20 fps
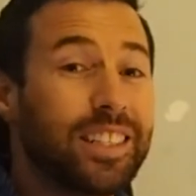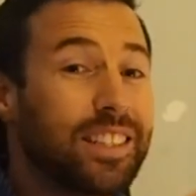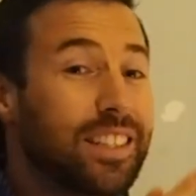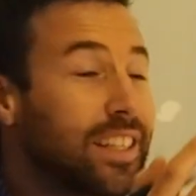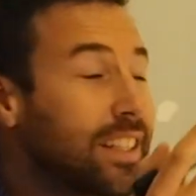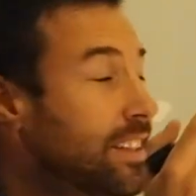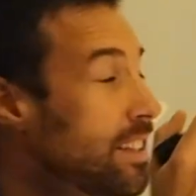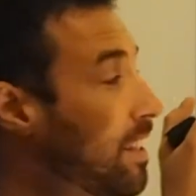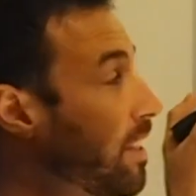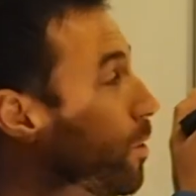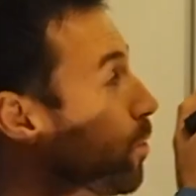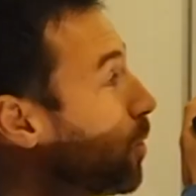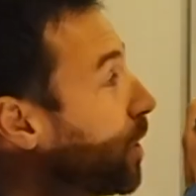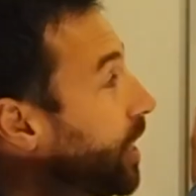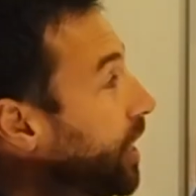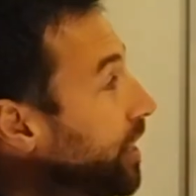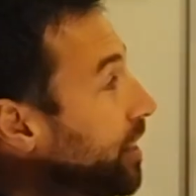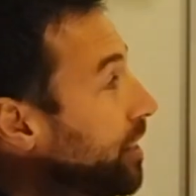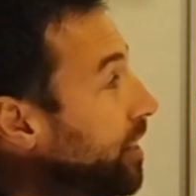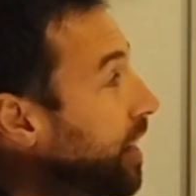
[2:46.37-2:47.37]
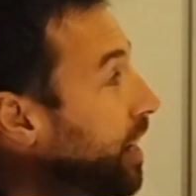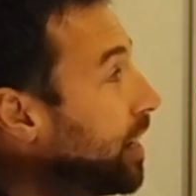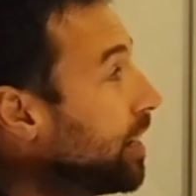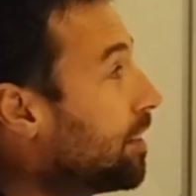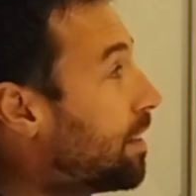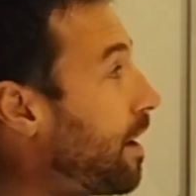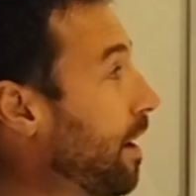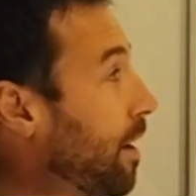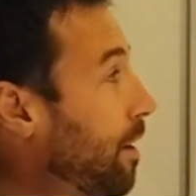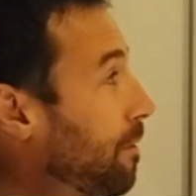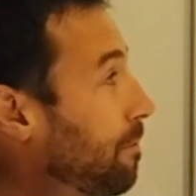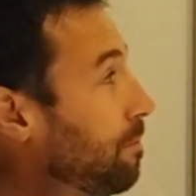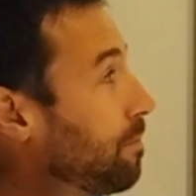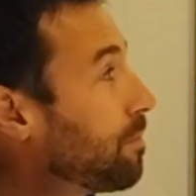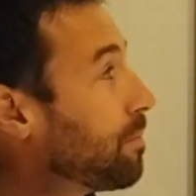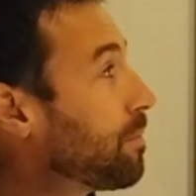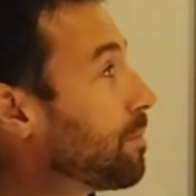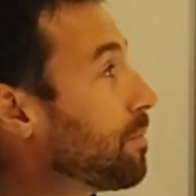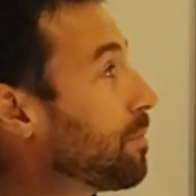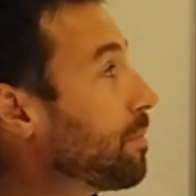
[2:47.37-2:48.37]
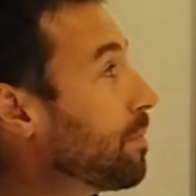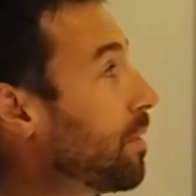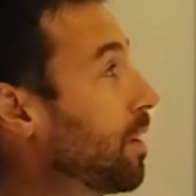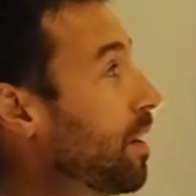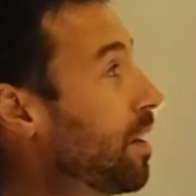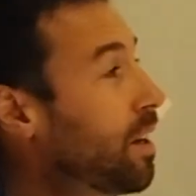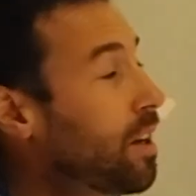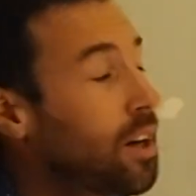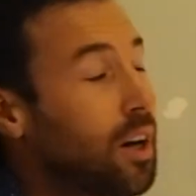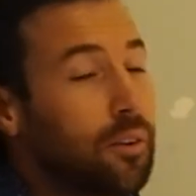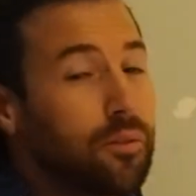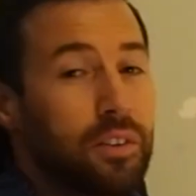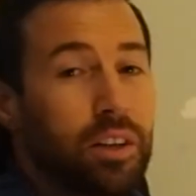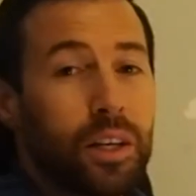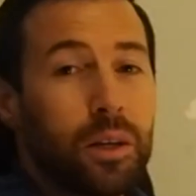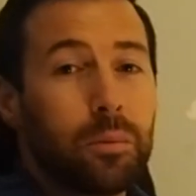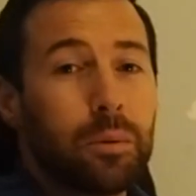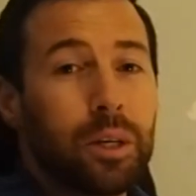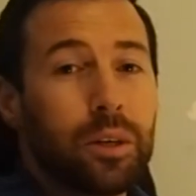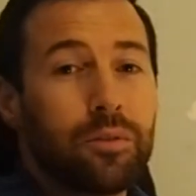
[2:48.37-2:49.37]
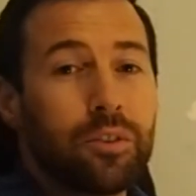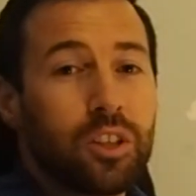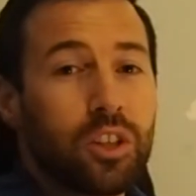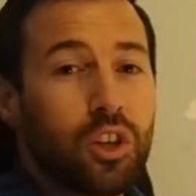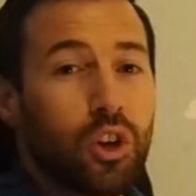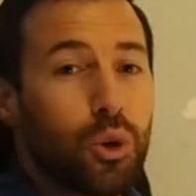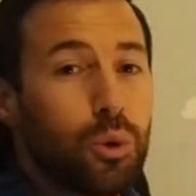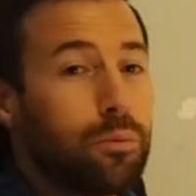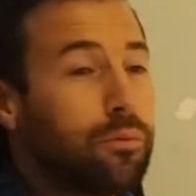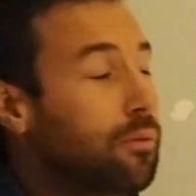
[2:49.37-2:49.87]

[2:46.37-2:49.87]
titiru ki tēnā. I've done a bit of a zoom